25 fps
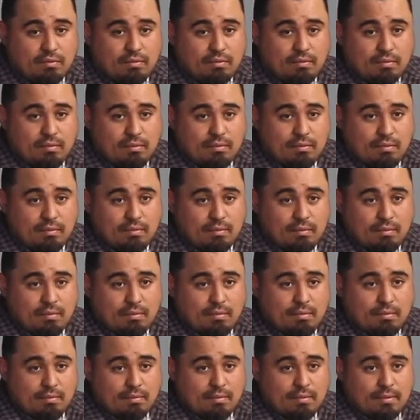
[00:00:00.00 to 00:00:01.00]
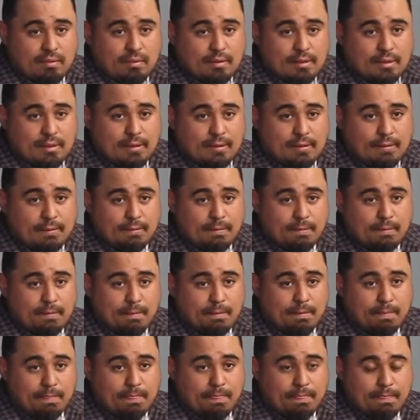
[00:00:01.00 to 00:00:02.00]

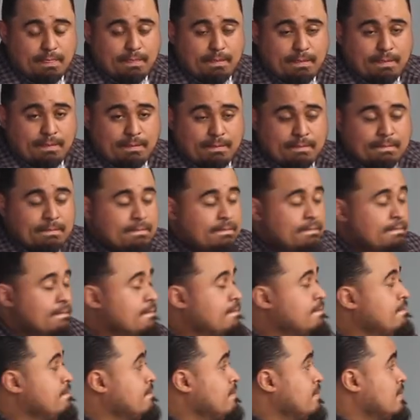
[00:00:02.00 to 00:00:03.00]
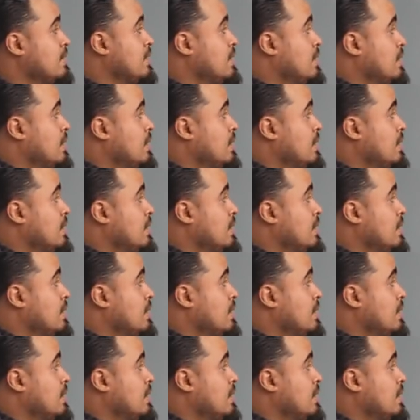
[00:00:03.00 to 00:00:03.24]
[no speech]